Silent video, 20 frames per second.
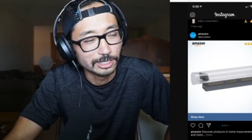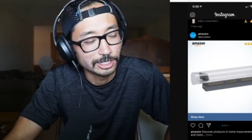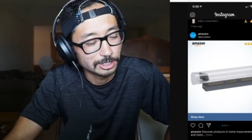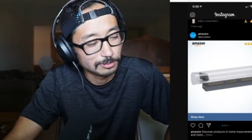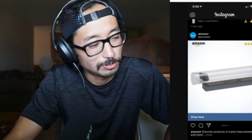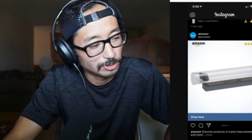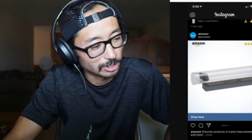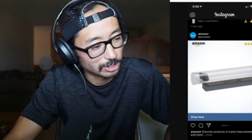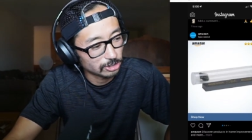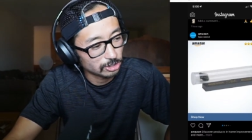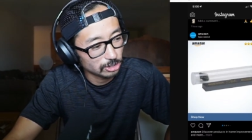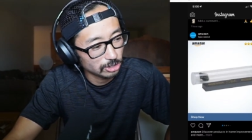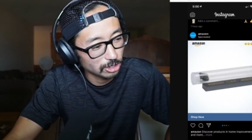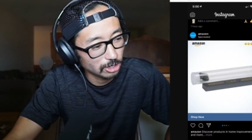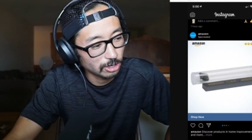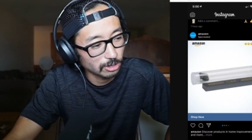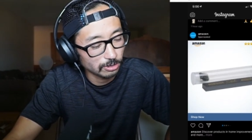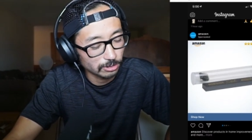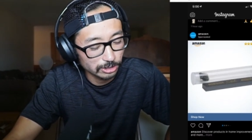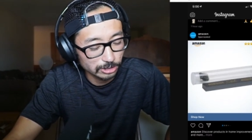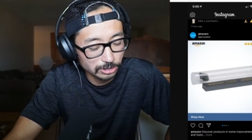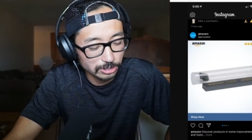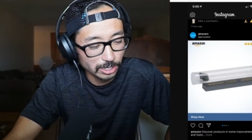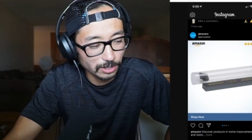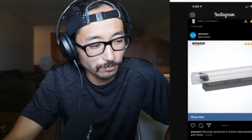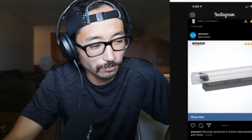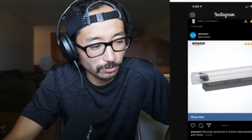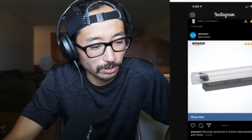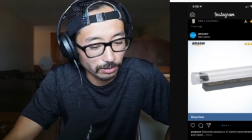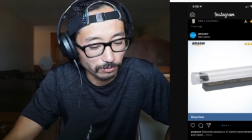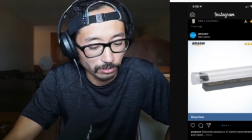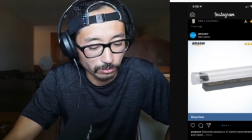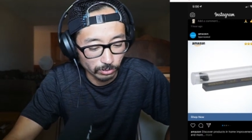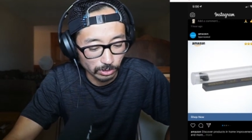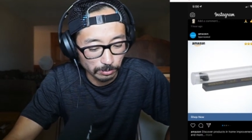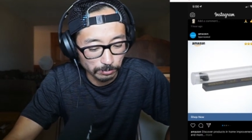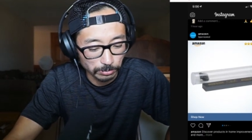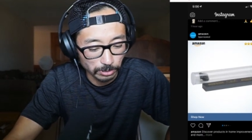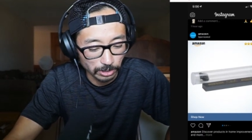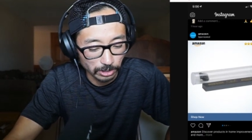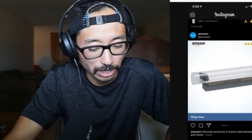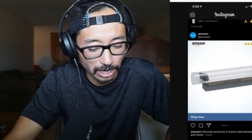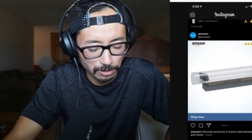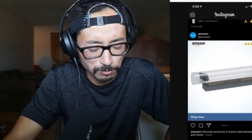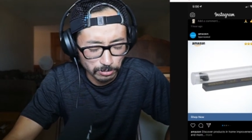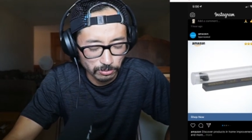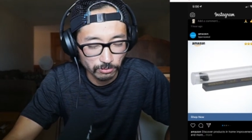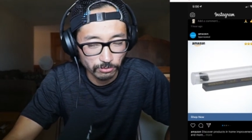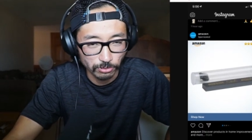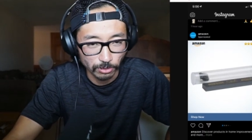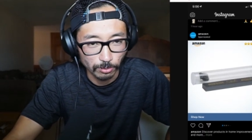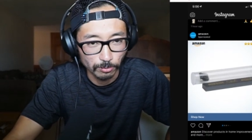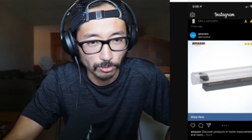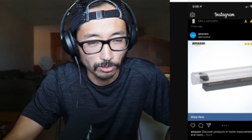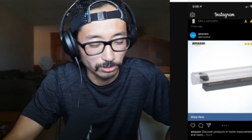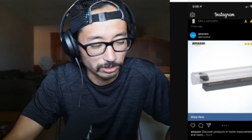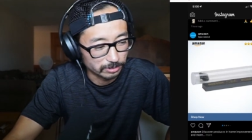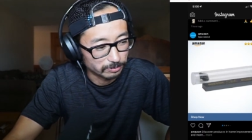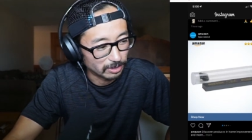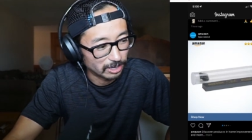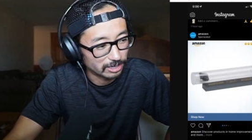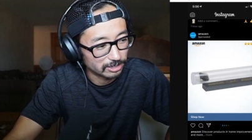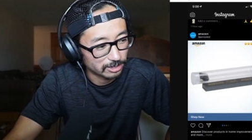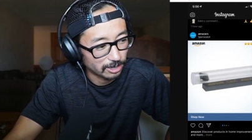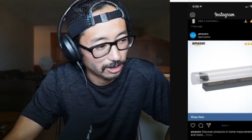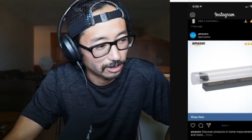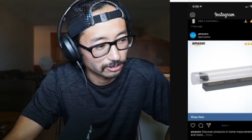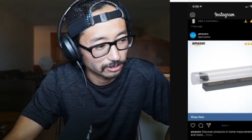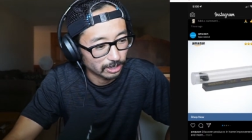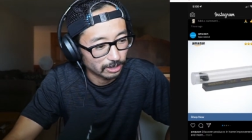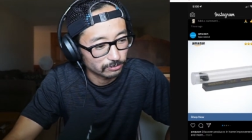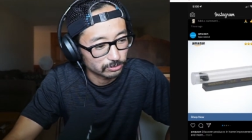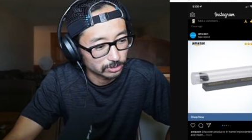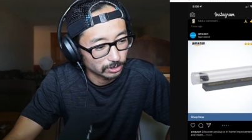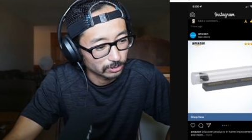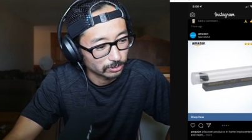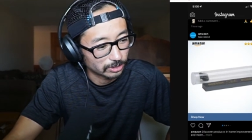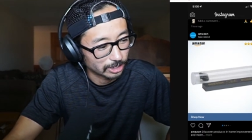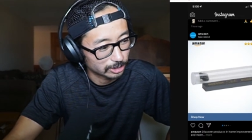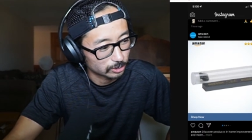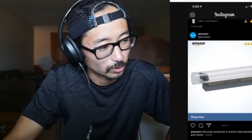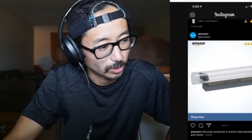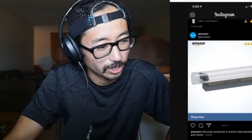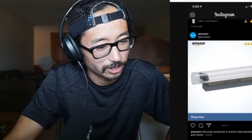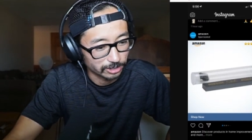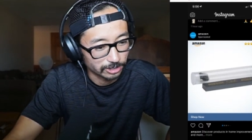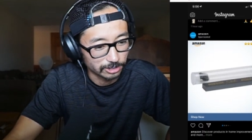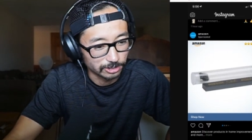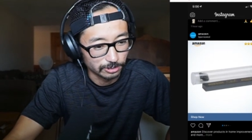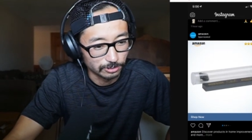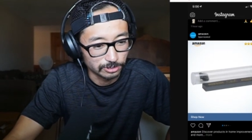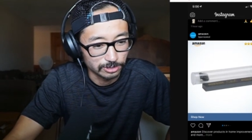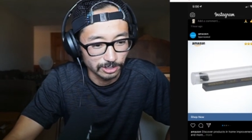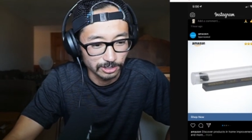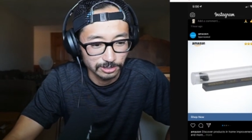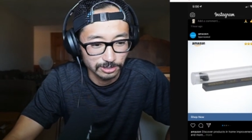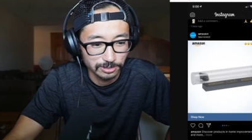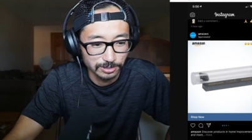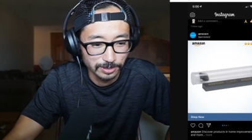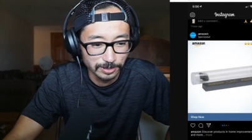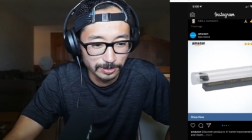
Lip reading: he'd be like, you know, it's not for everyone, but I've been foam rolling my entire life, so that's why I can use this.